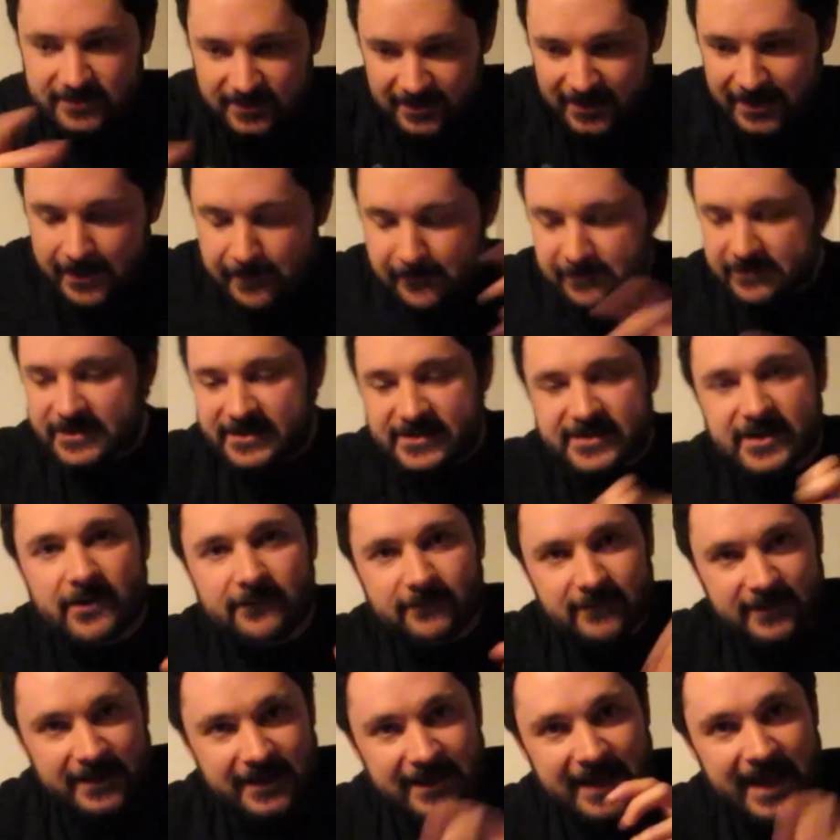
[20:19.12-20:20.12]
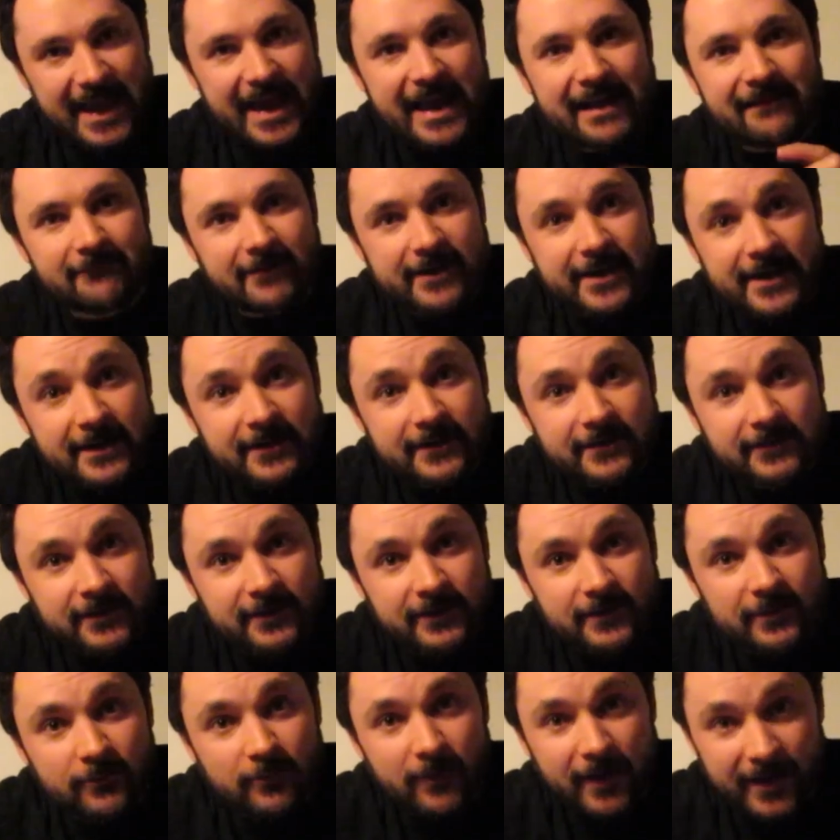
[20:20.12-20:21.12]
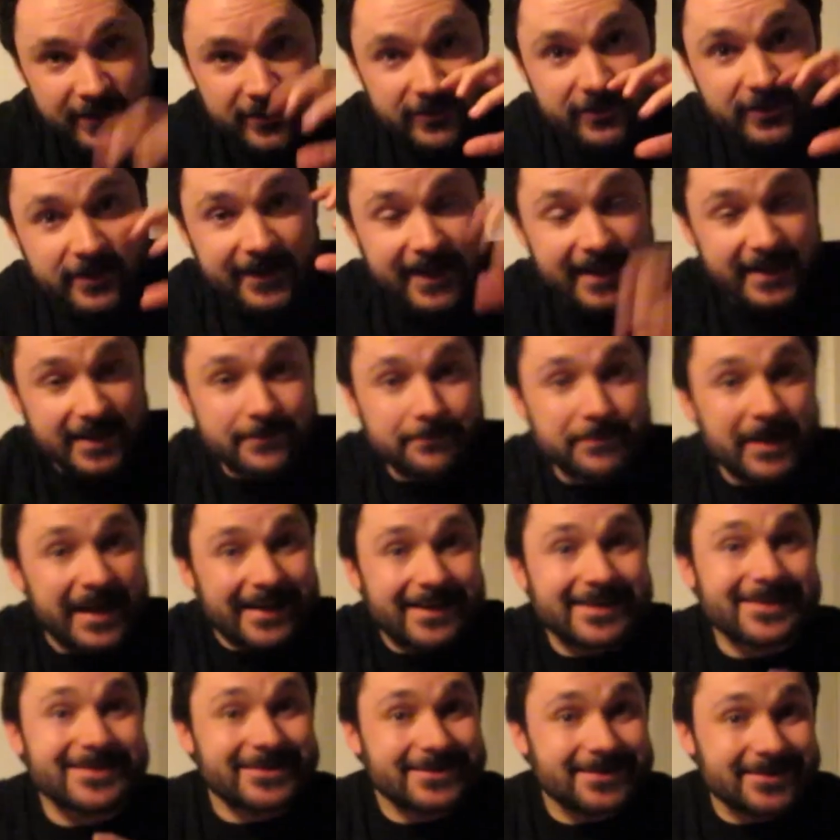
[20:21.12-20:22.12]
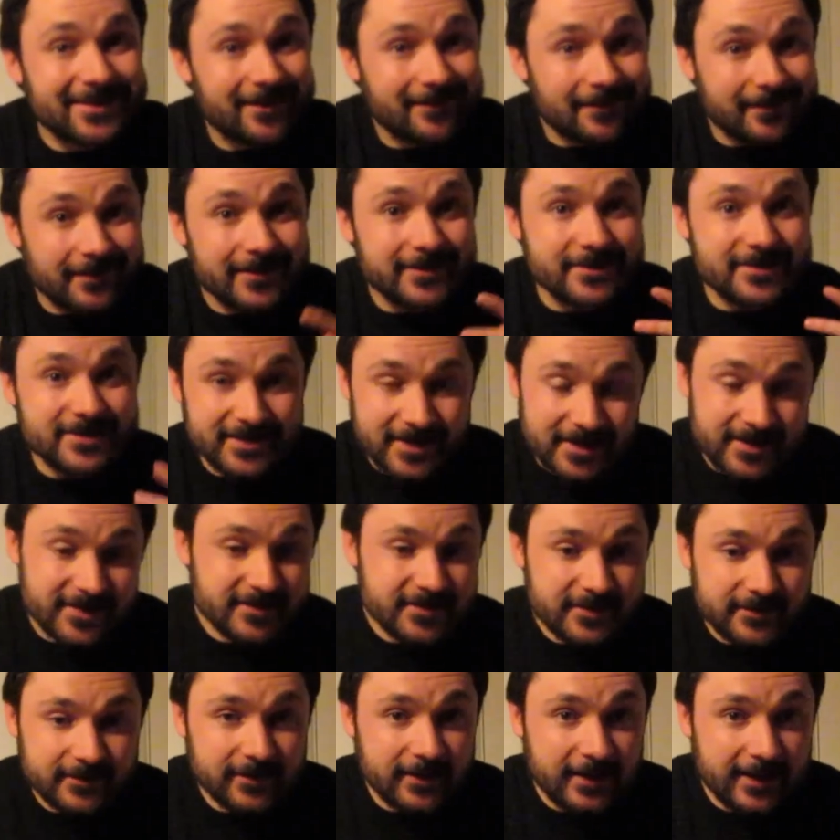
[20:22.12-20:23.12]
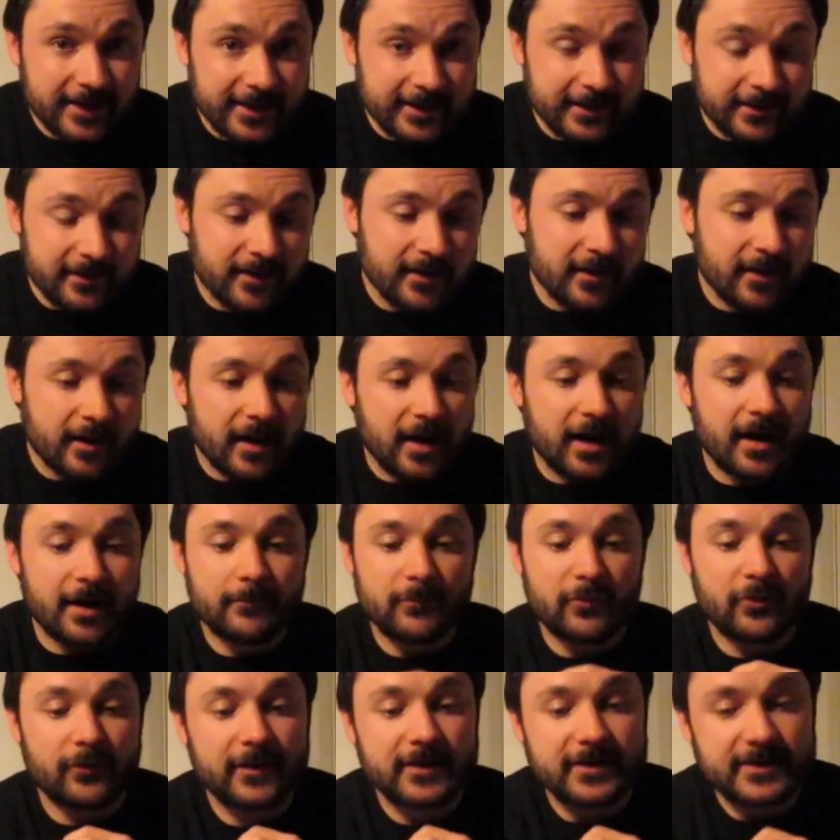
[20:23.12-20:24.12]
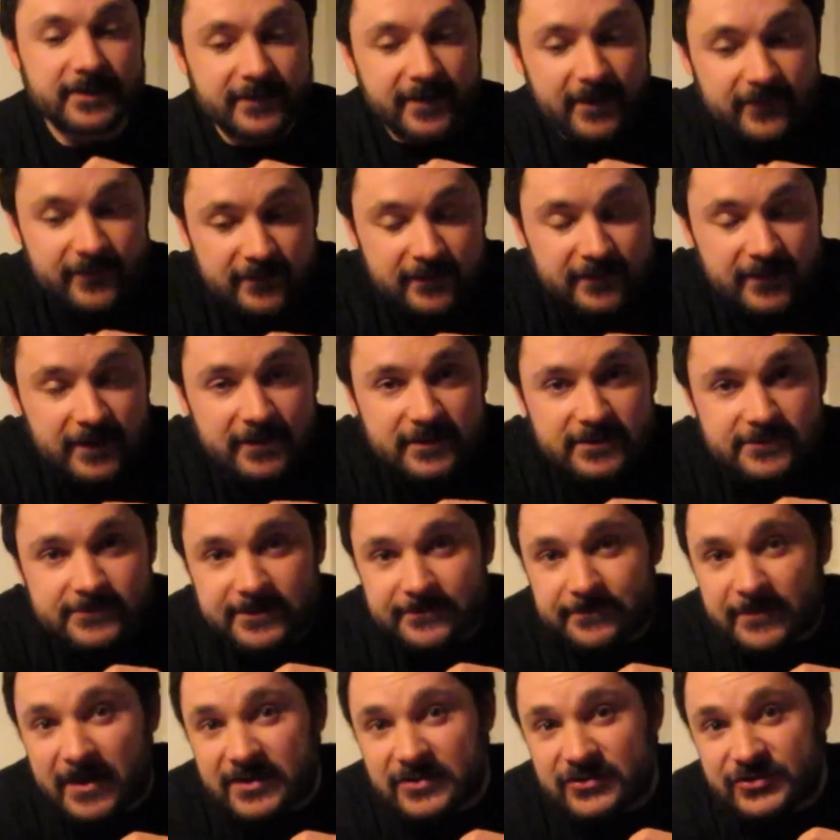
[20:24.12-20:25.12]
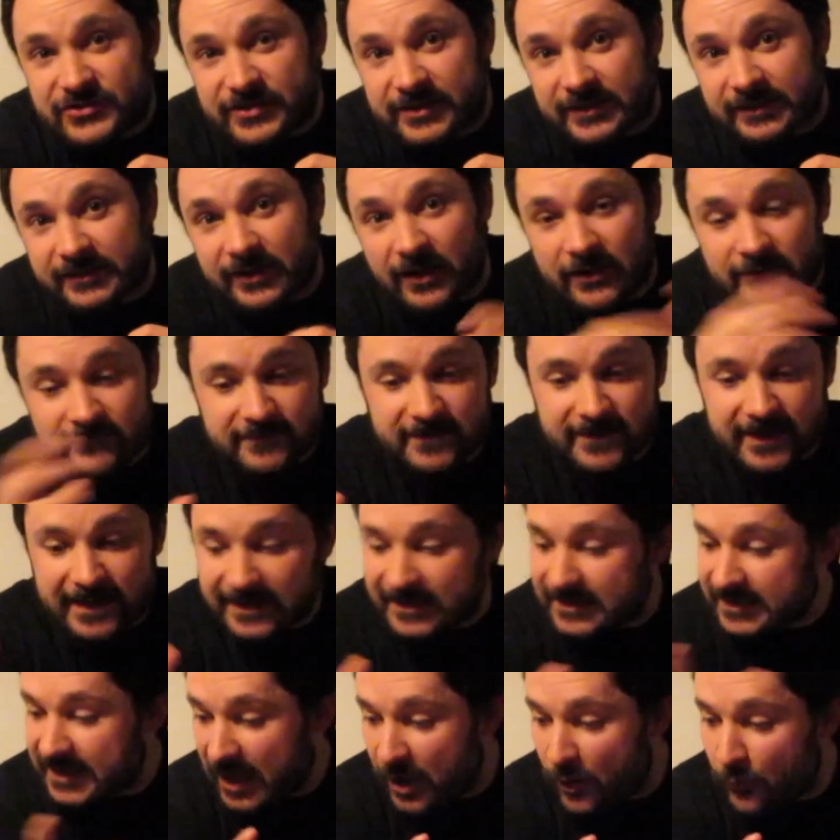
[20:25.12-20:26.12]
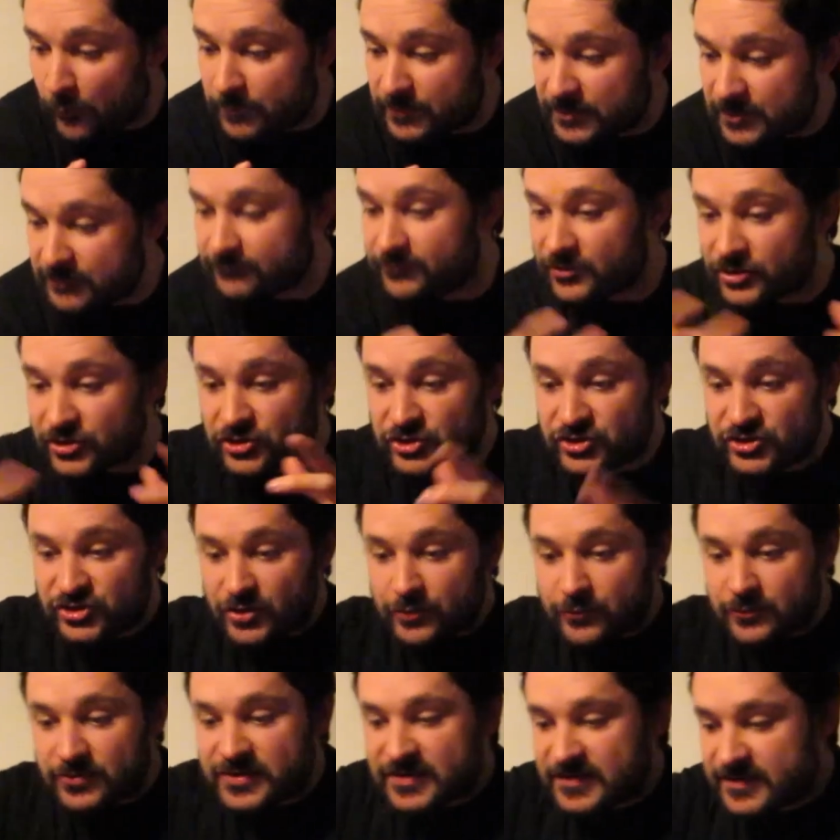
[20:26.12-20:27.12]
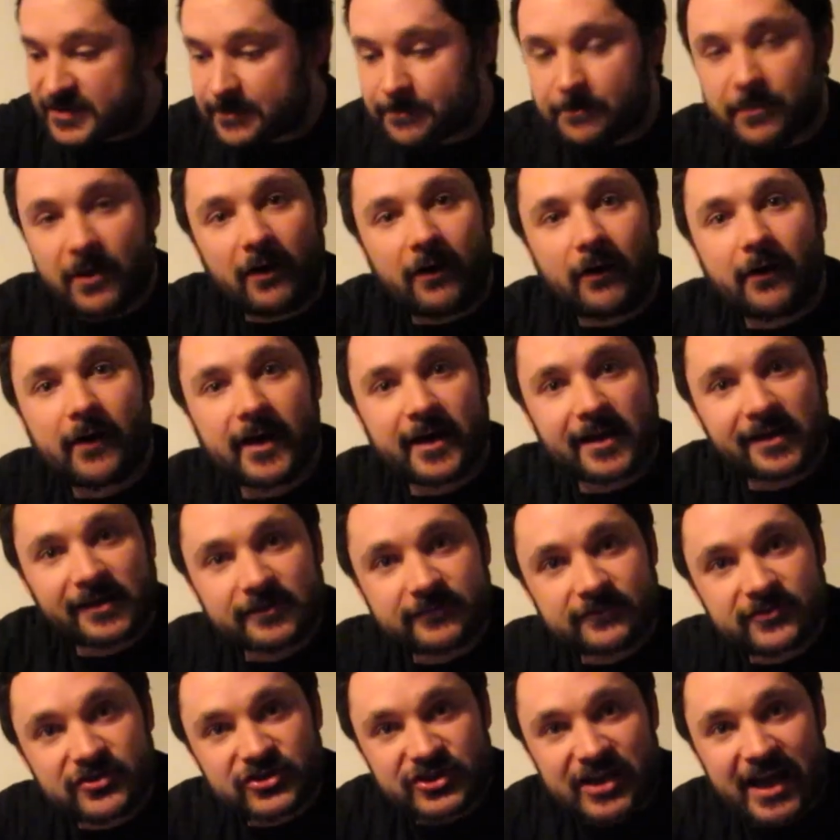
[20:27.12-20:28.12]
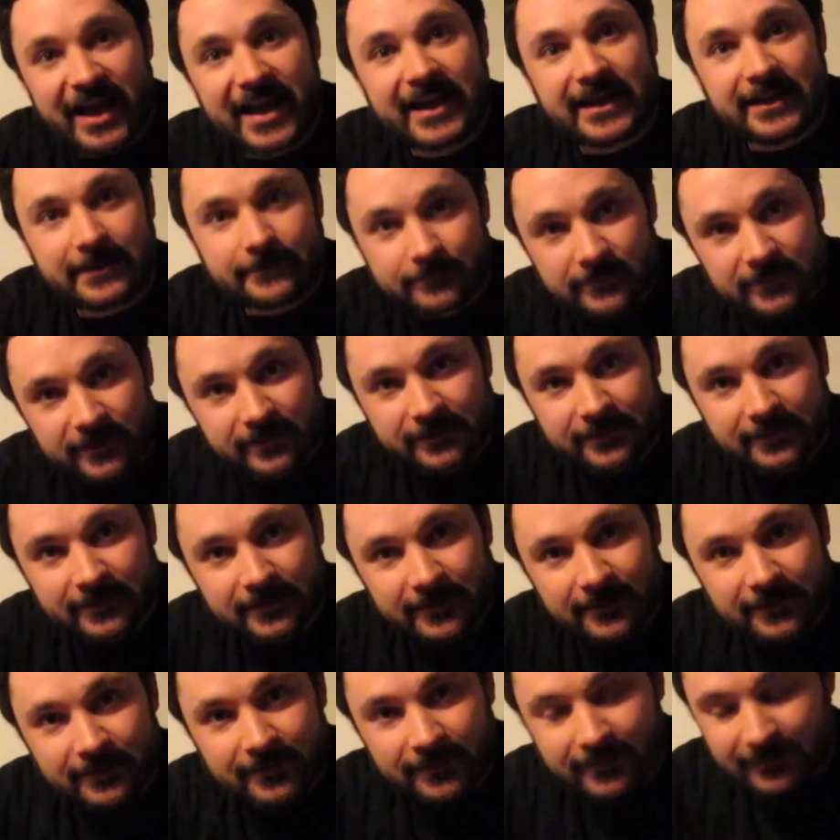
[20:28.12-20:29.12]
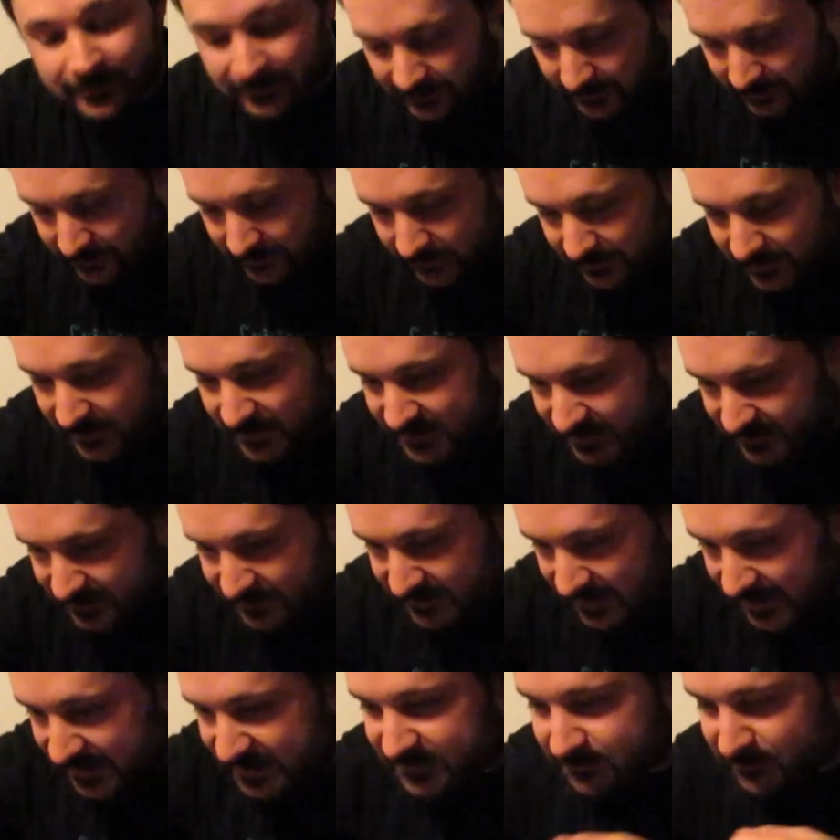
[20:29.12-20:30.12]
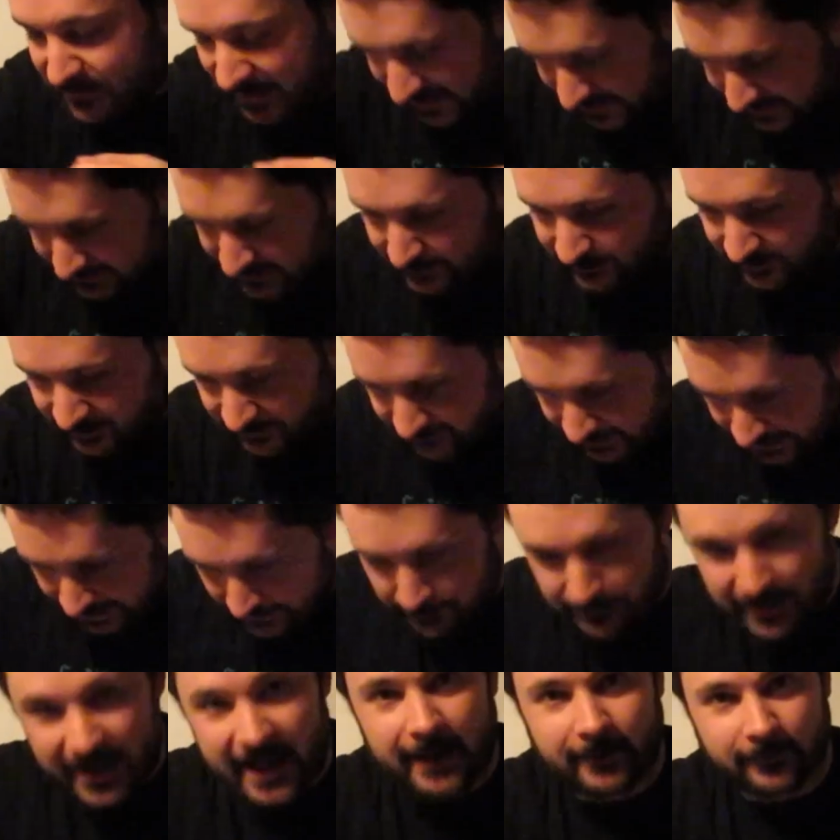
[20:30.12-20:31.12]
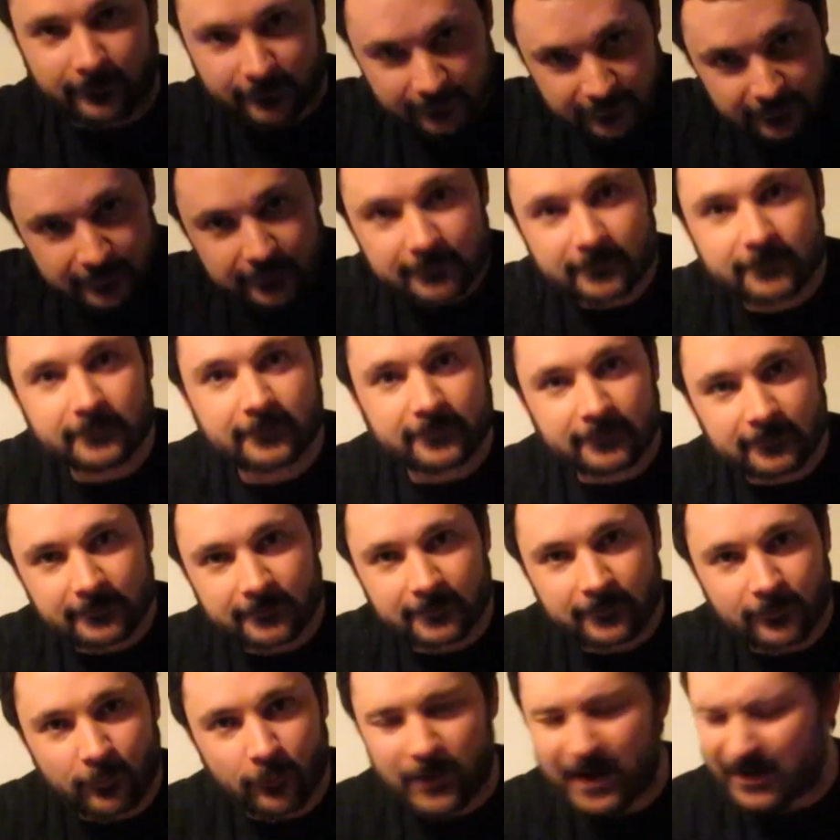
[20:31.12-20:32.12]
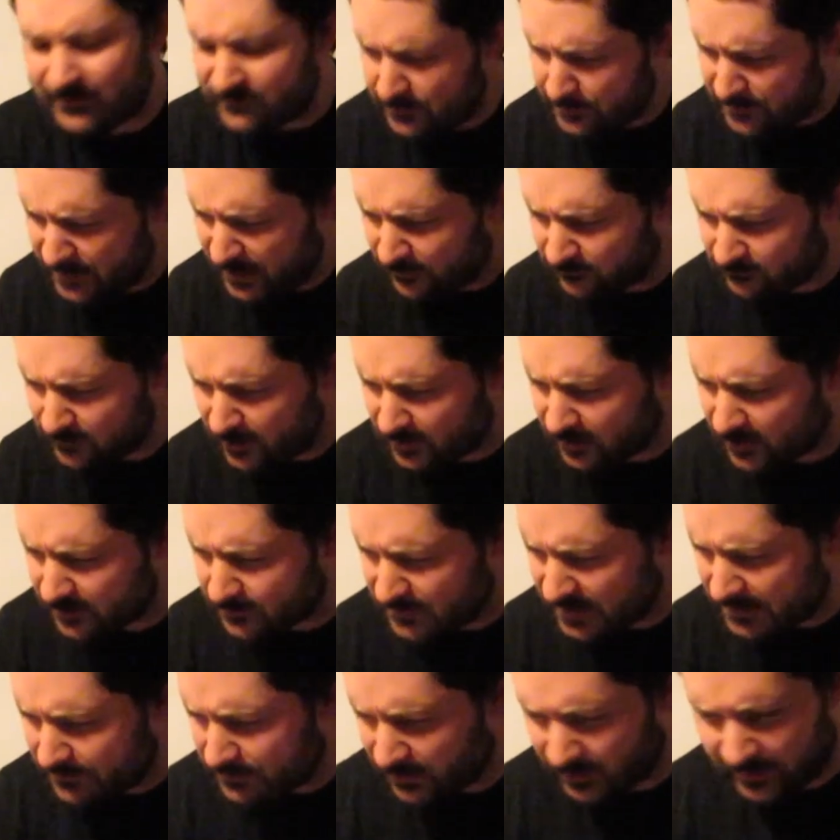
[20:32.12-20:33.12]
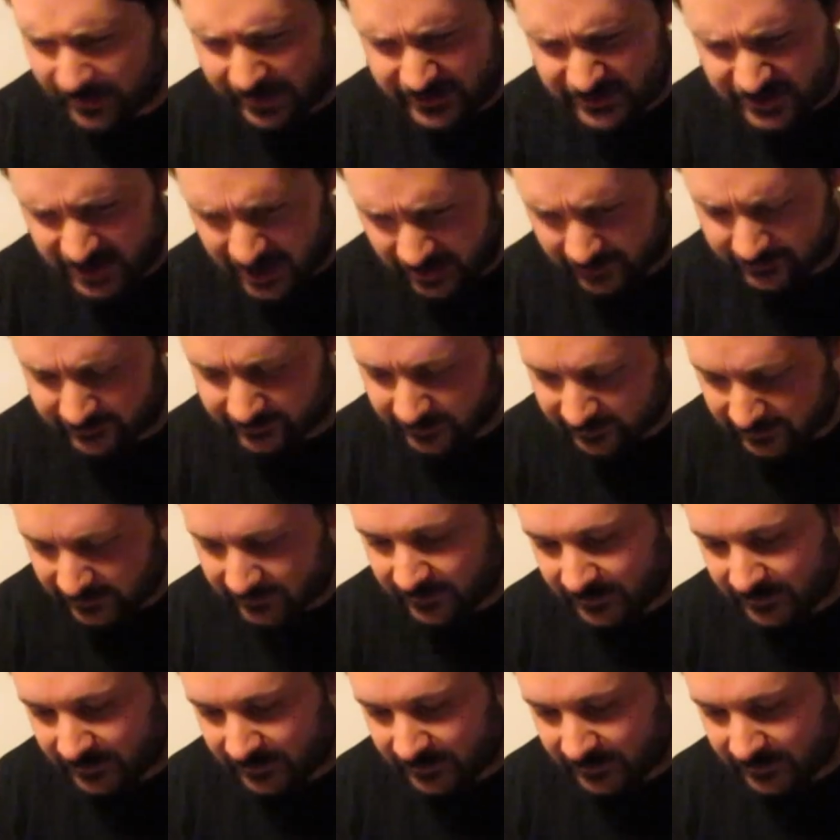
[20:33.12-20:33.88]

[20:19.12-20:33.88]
clearing yourself a little area where you can get your painting done consistently, or any of the other things that we've mentioned. Hopefully that can help you reduce the pile of shame. Because this makes me want to ring a bell, or have a bell rung at me by a nun.